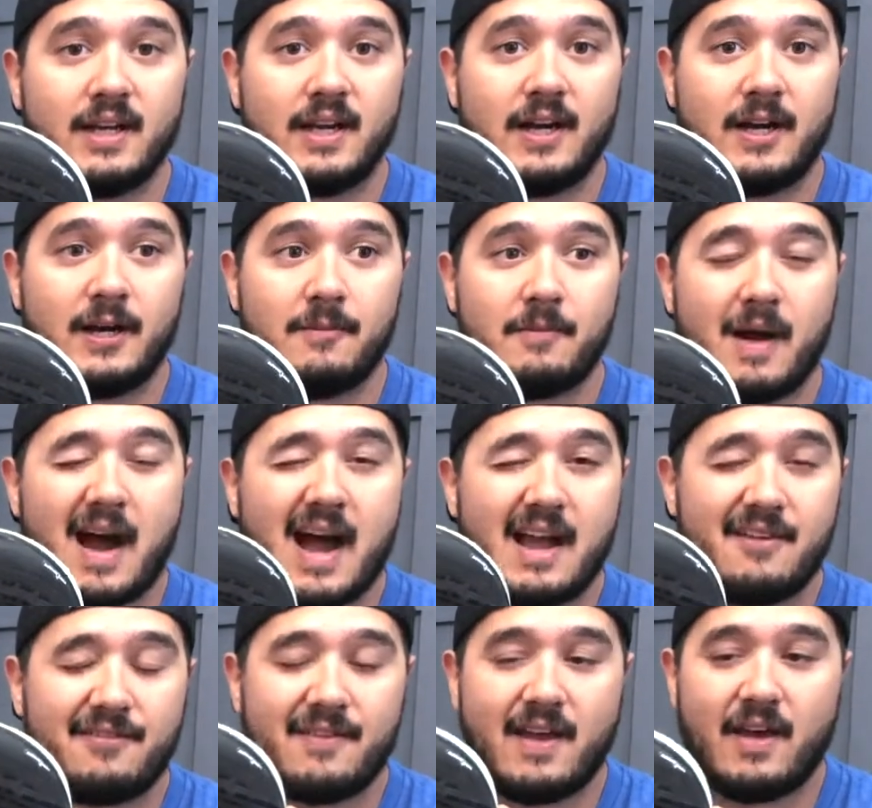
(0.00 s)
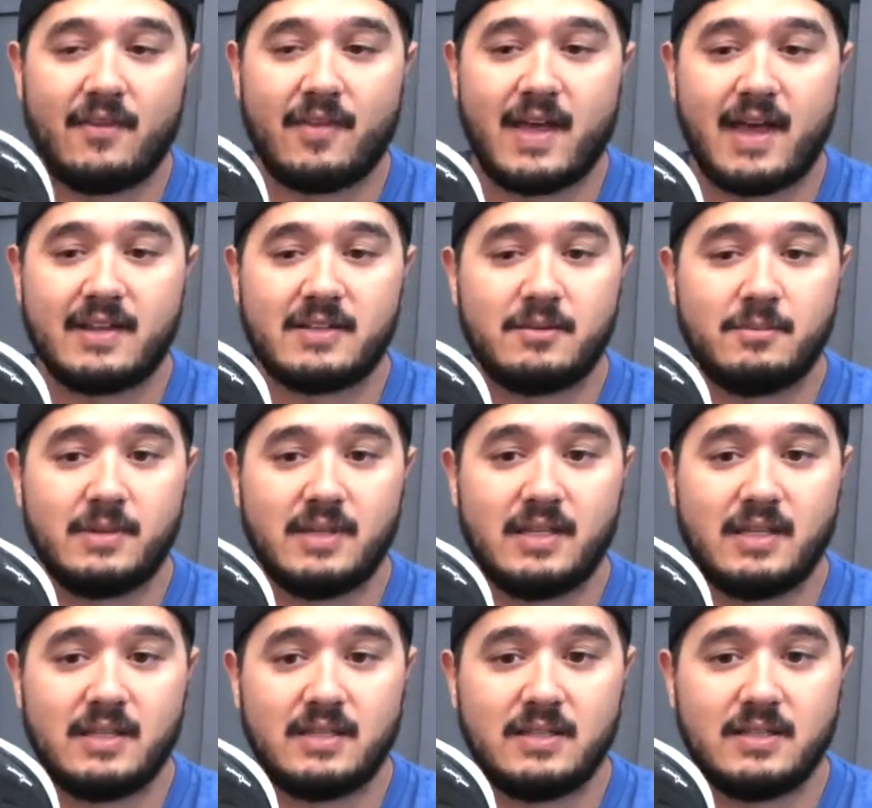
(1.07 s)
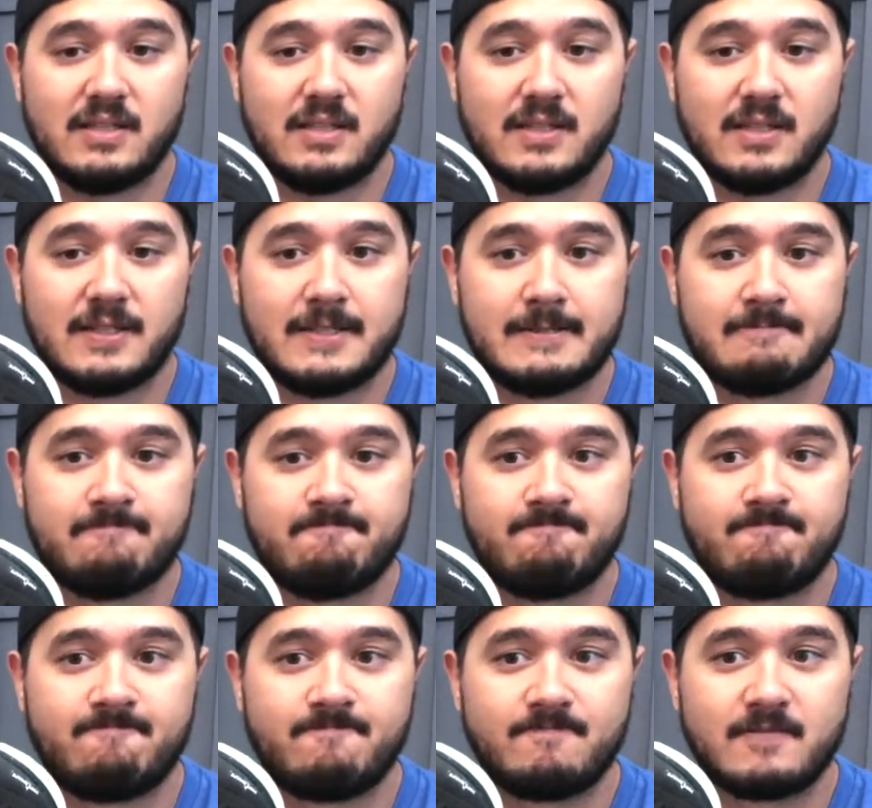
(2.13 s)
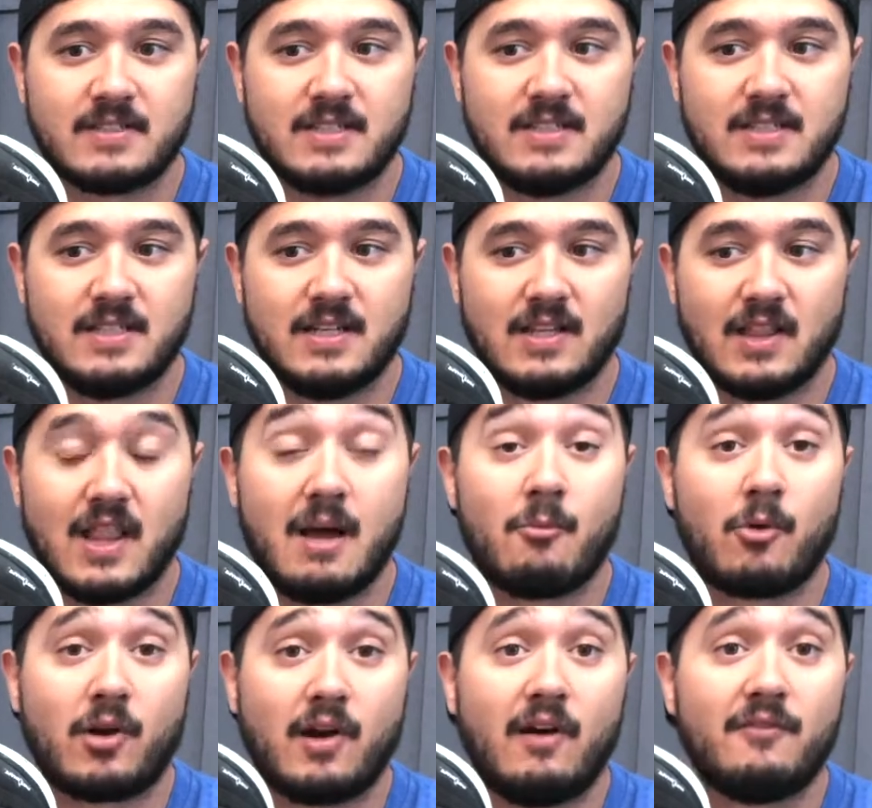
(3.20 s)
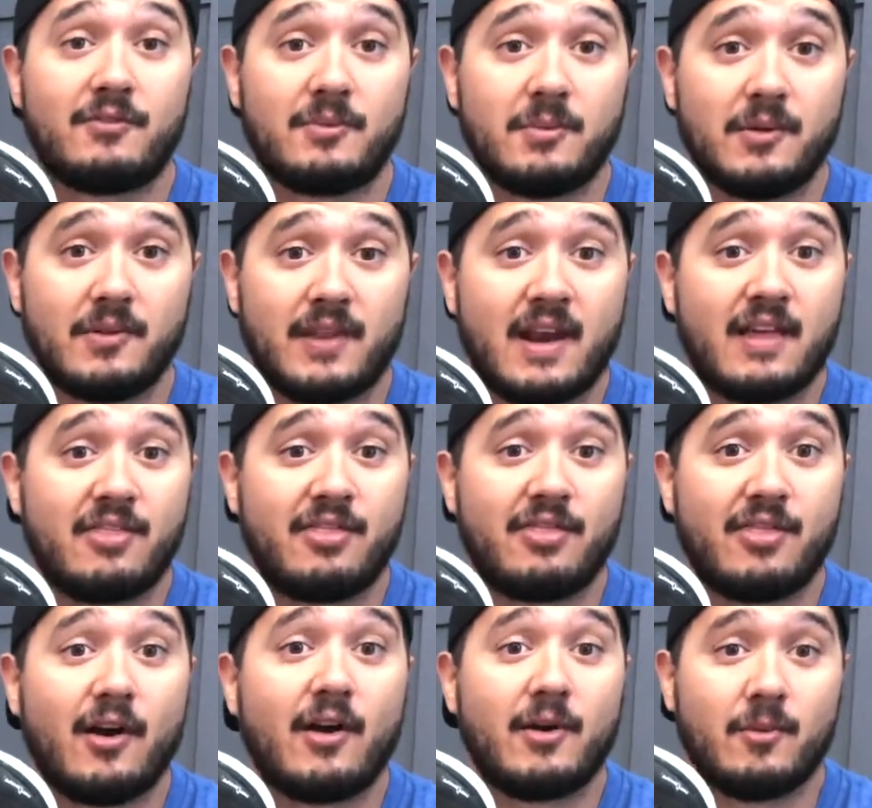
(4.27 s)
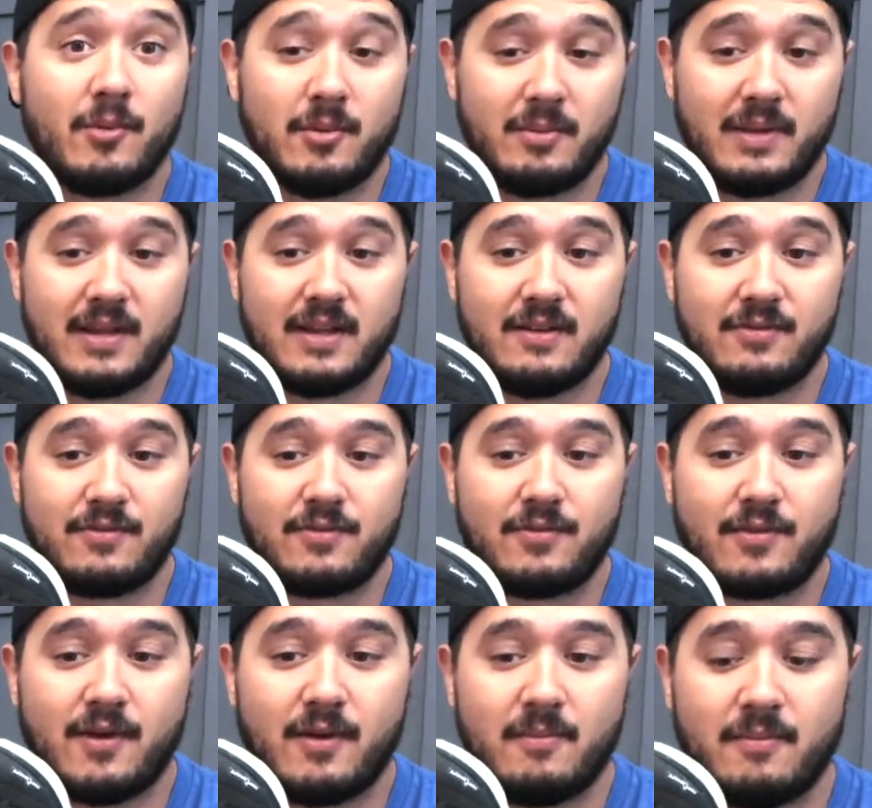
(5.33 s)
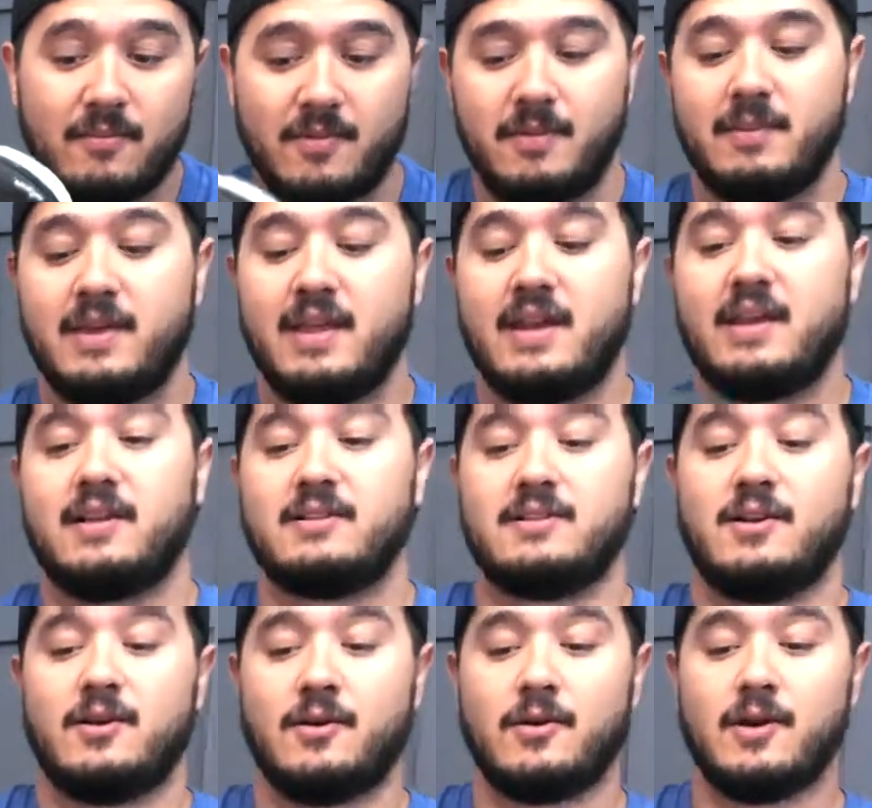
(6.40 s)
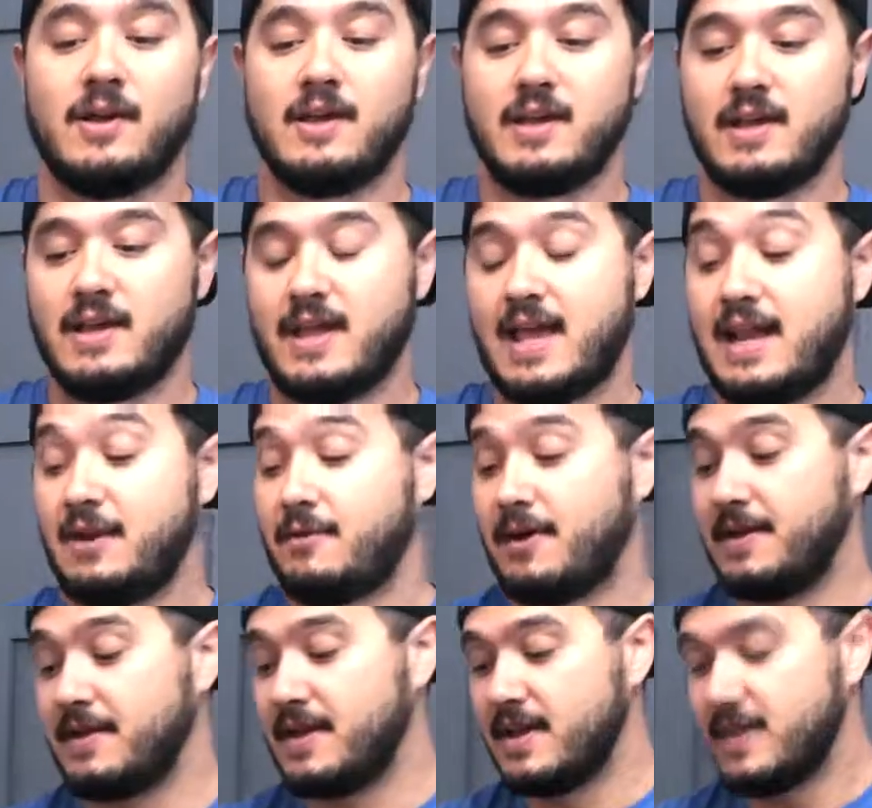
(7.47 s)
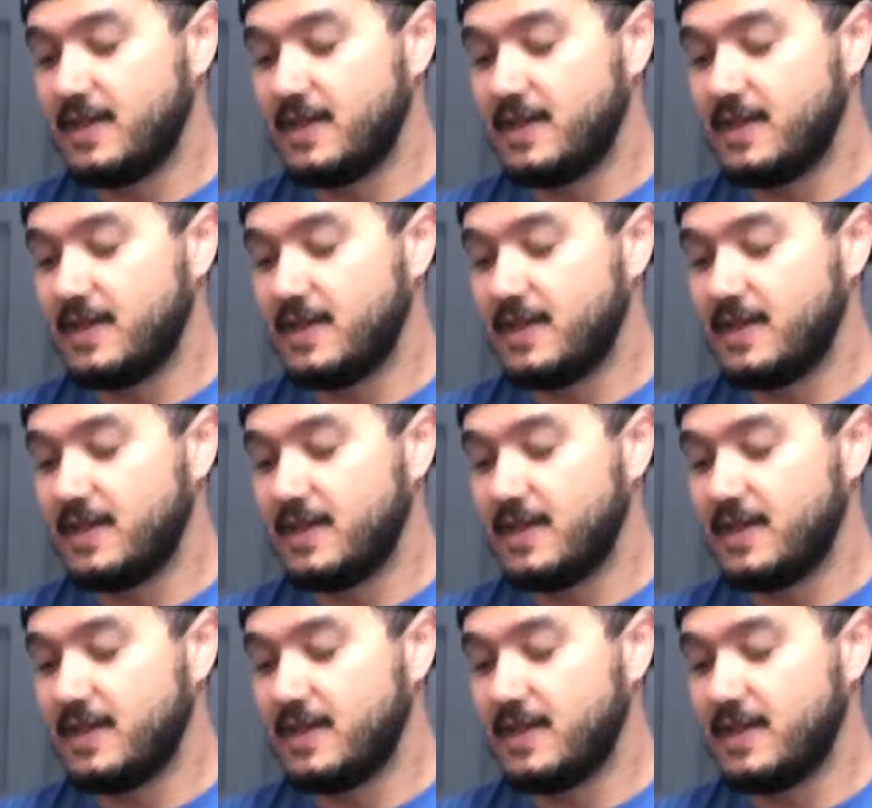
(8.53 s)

I found that to be a lot more comfortable than I thought it would be from the beginning. So anyway,